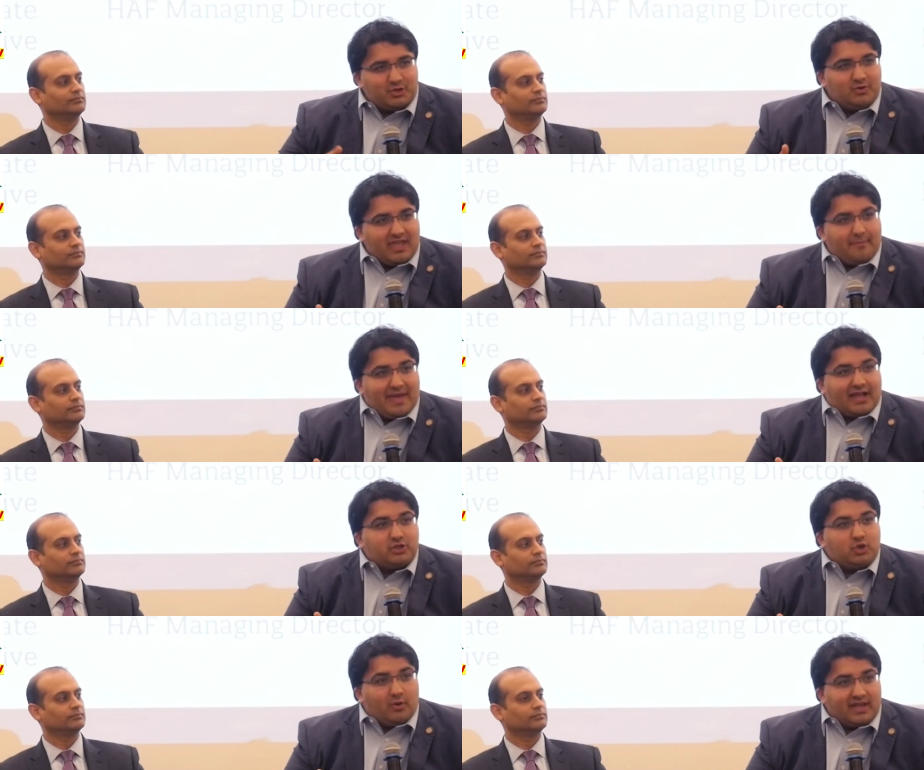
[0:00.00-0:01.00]
Speaker 1: uh, to get
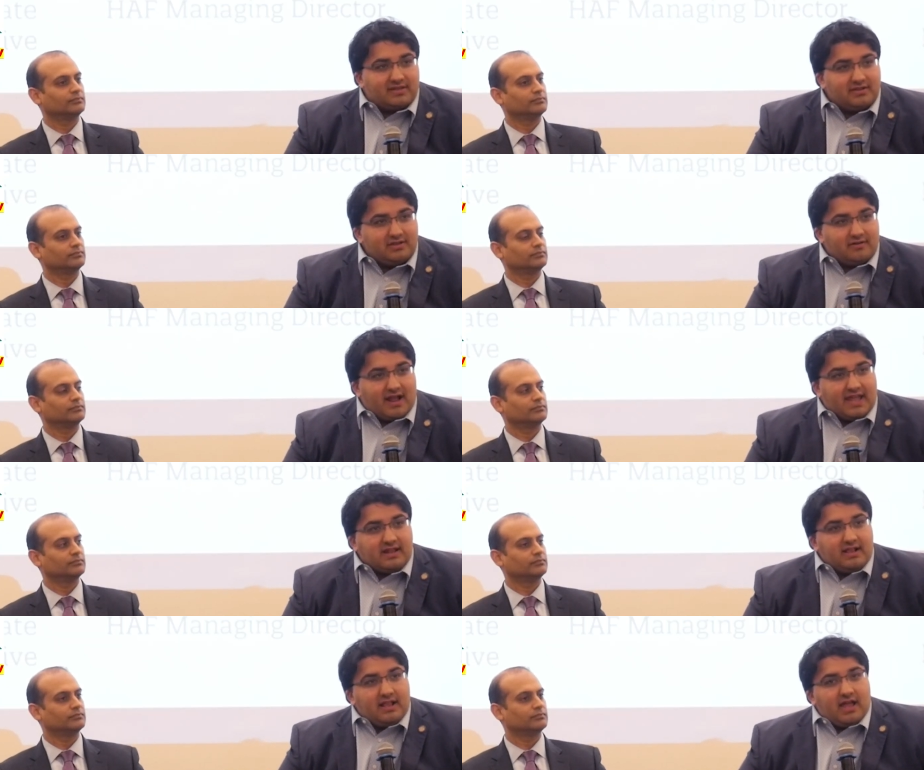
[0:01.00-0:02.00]
back to it,
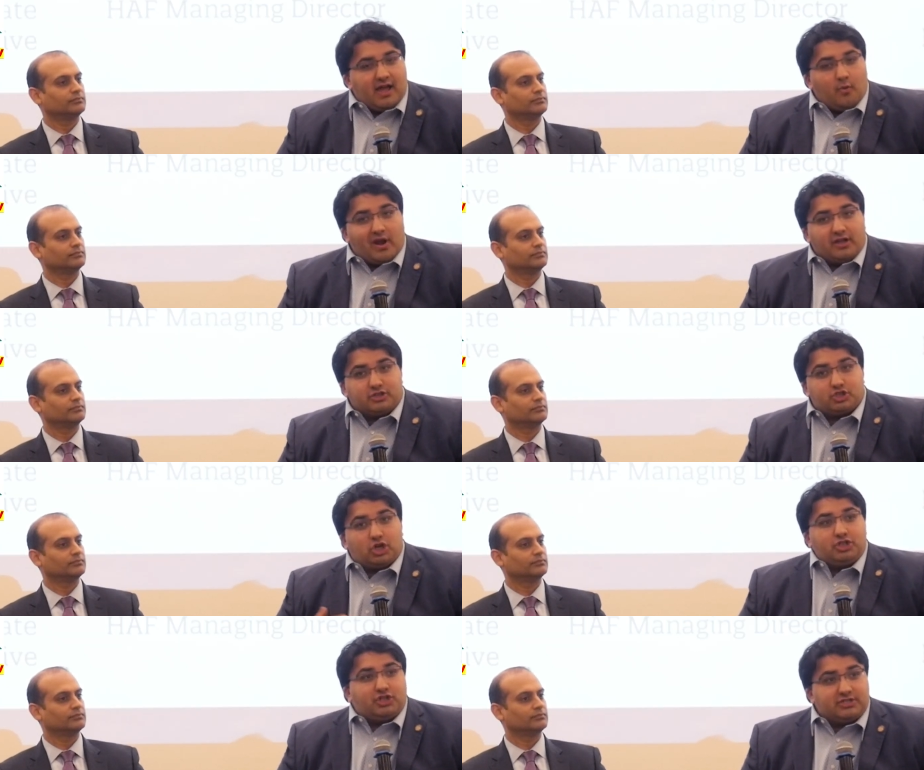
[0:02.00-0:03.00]
right? Uh, whereas
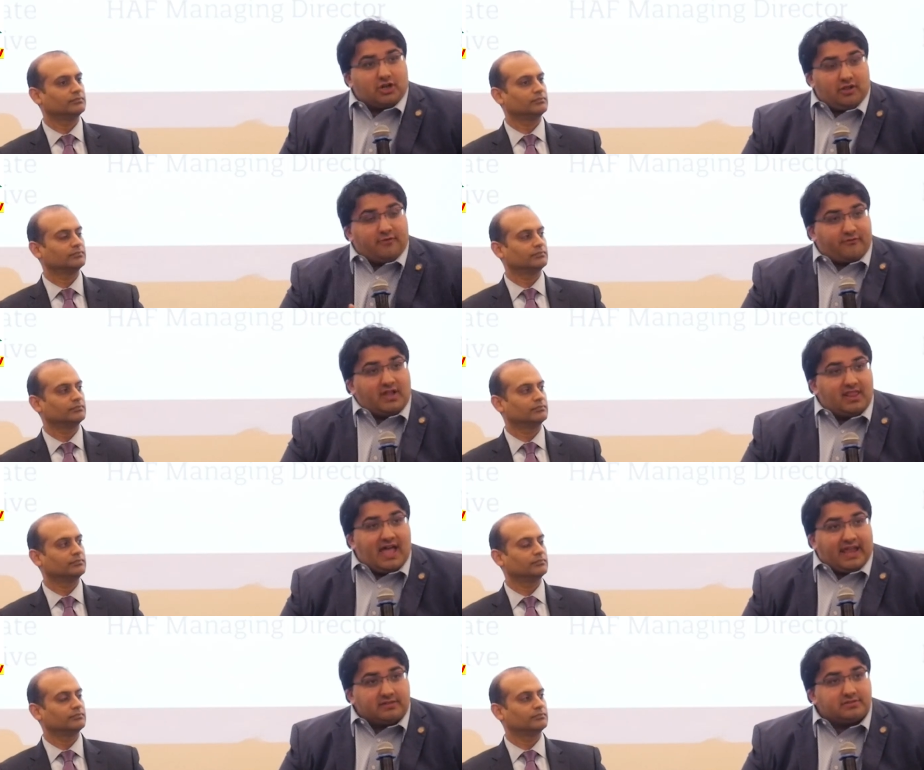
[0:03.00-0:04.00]
churches are on the front
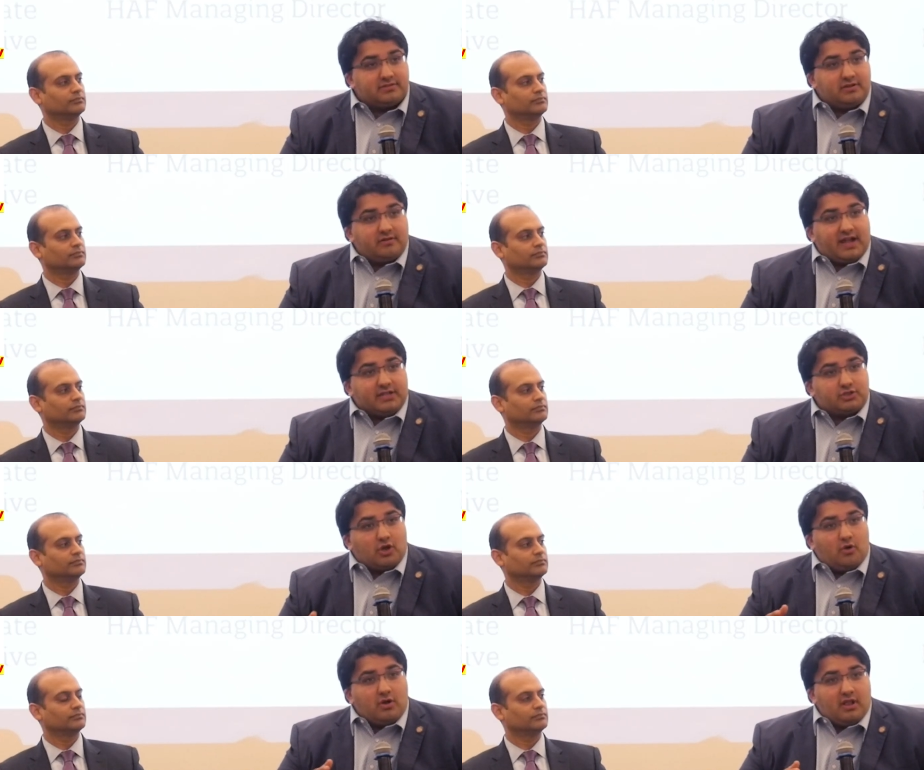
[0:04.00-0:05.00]
lines, right?
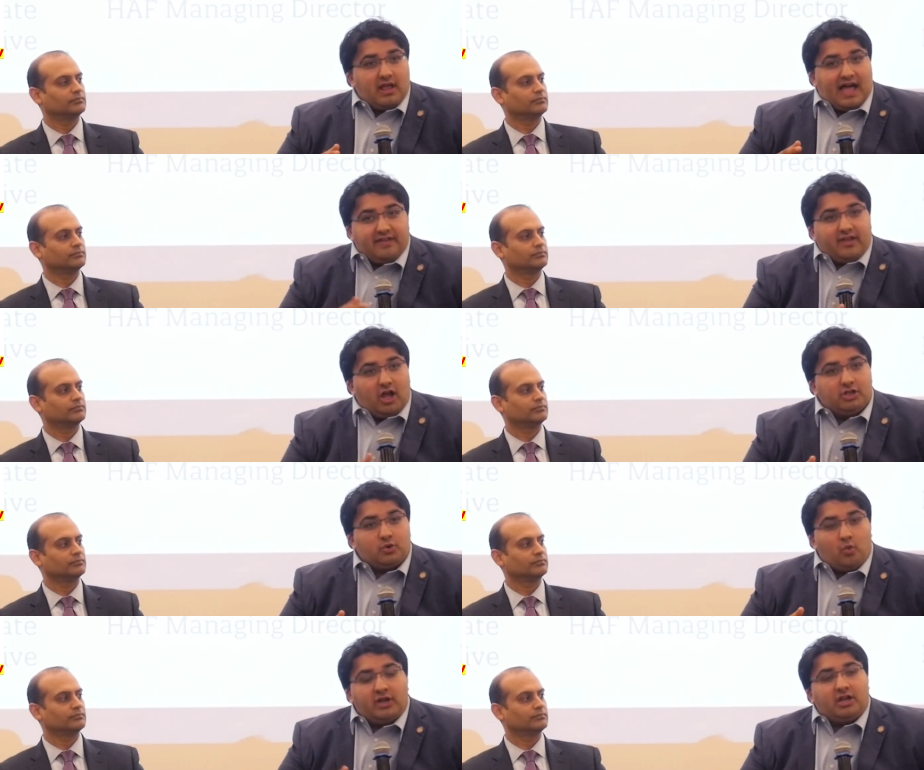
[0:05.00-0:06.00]
So I
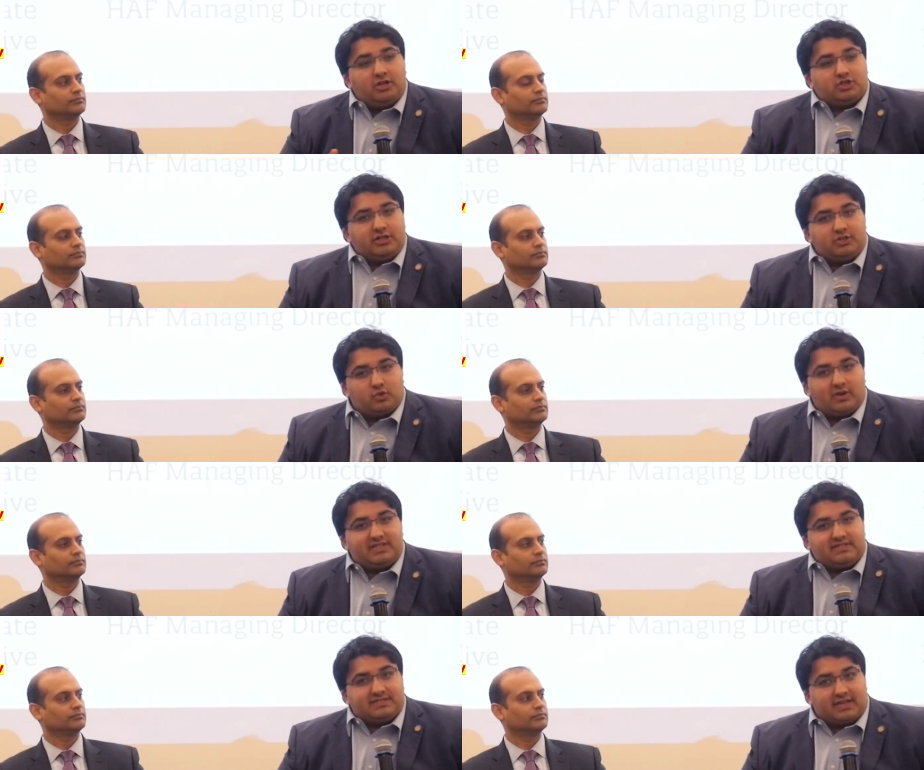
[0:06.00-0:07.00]
have one hundred
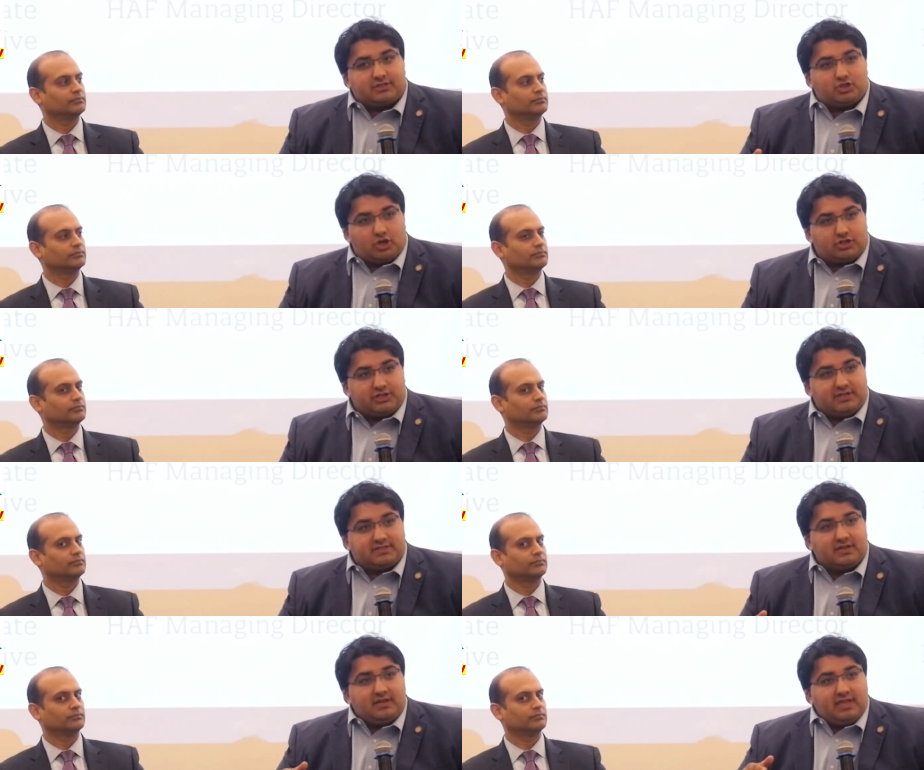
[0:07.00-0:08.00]
twenty-six
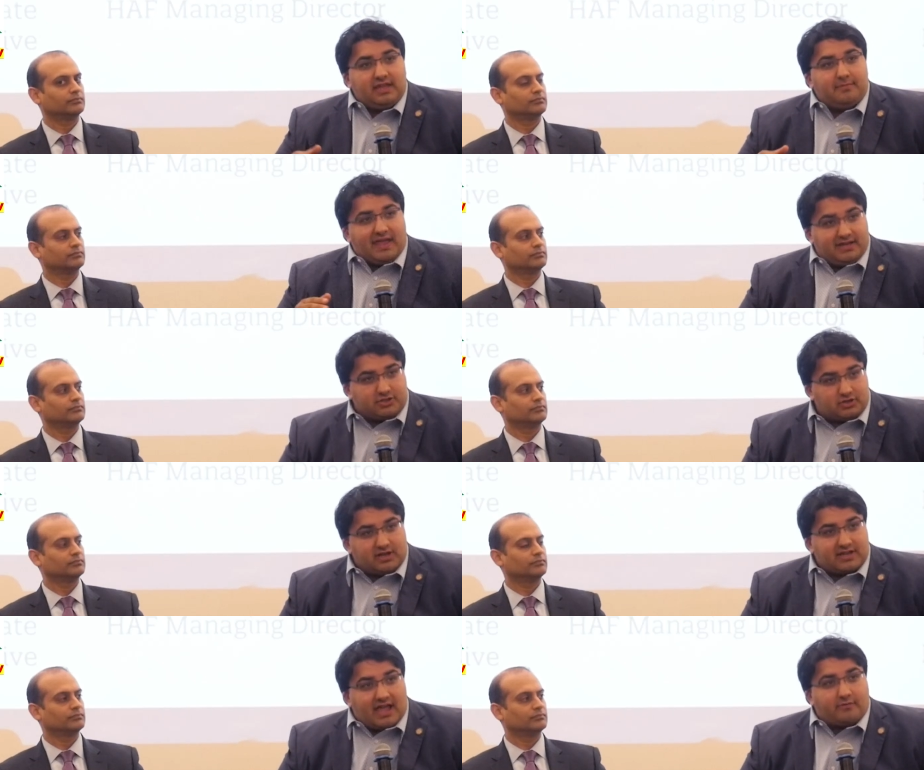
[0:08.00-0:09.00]
churches in my
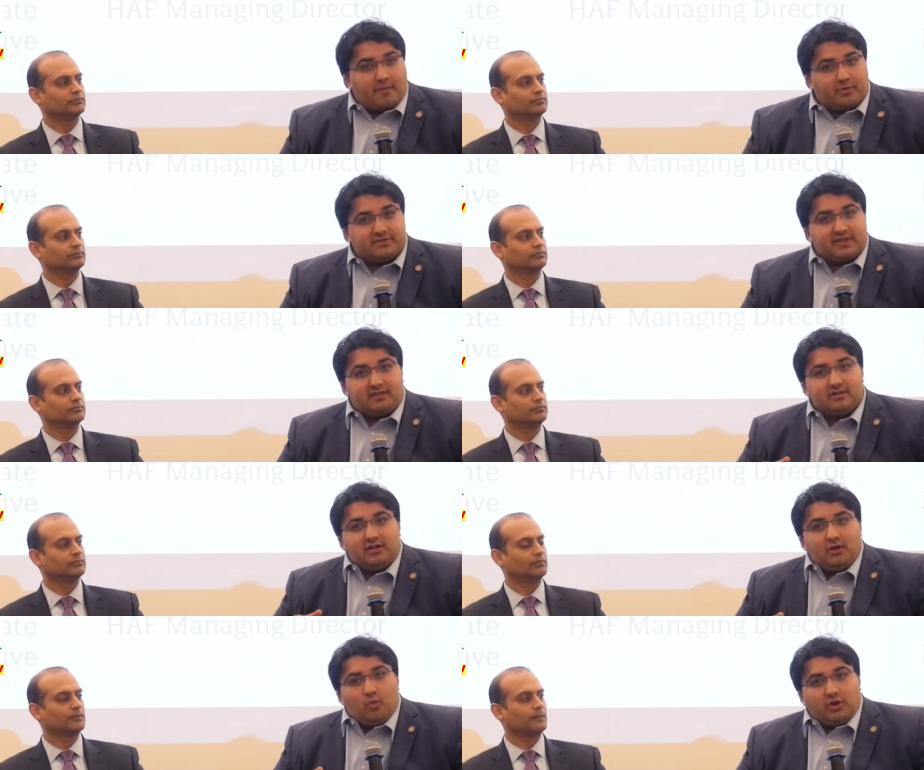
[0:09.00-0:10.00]
district. I represent
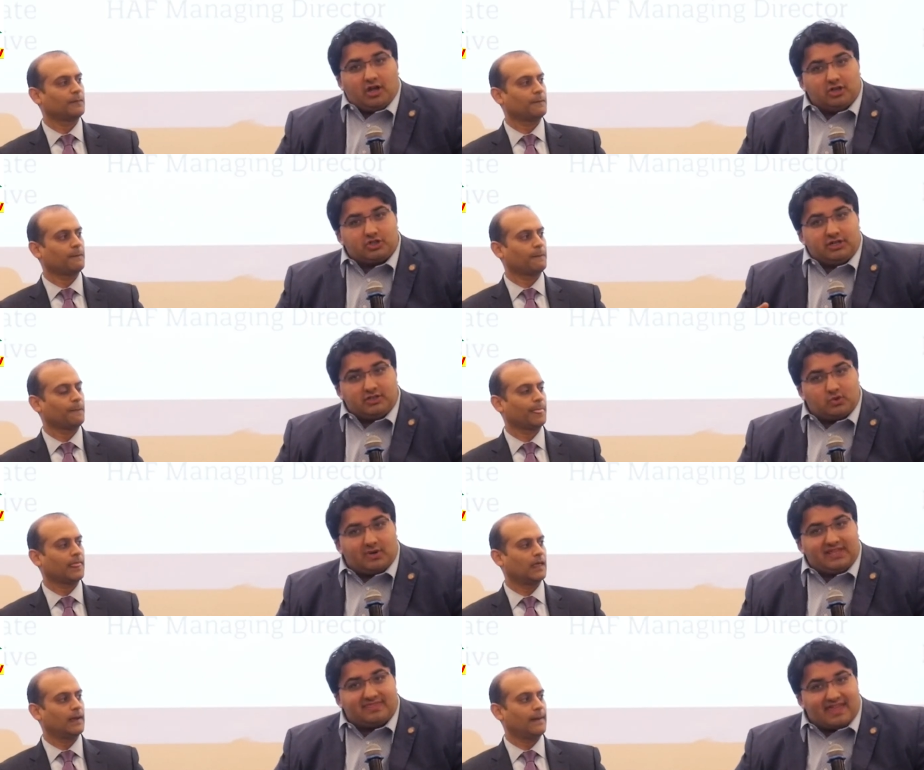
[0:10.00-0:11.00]
one hundred
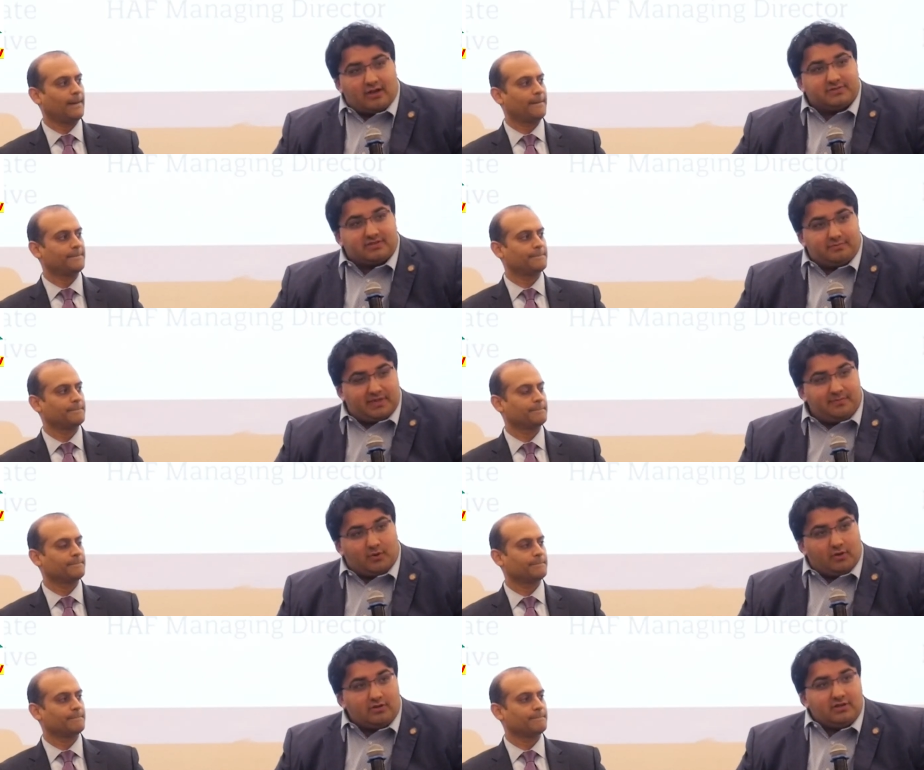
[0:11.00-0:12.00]
twenty thousand
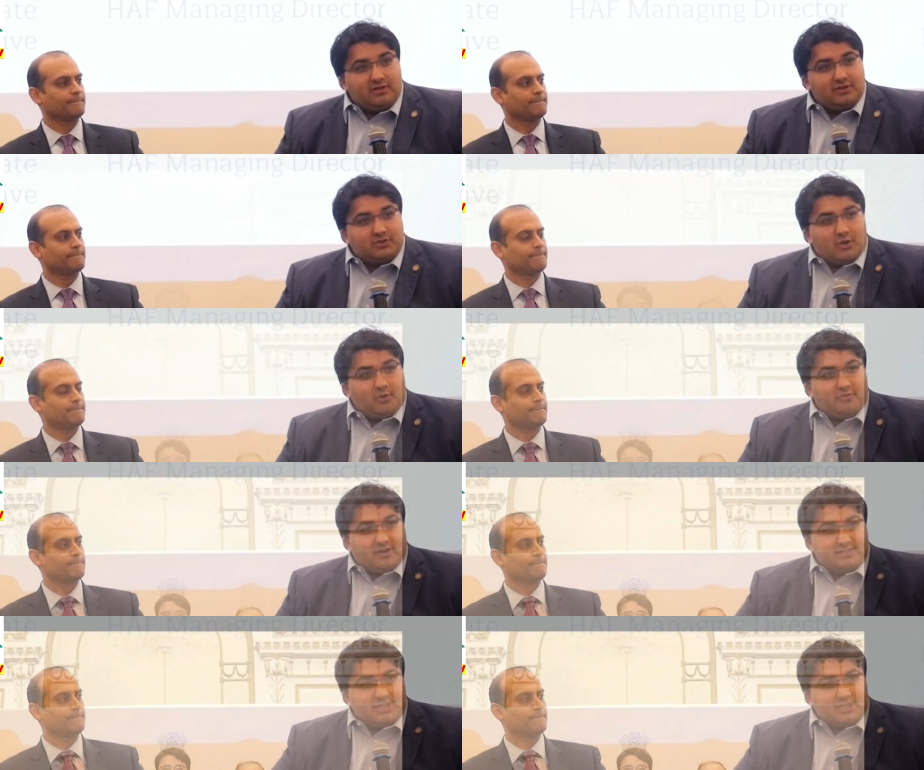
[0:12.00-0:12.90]
people. So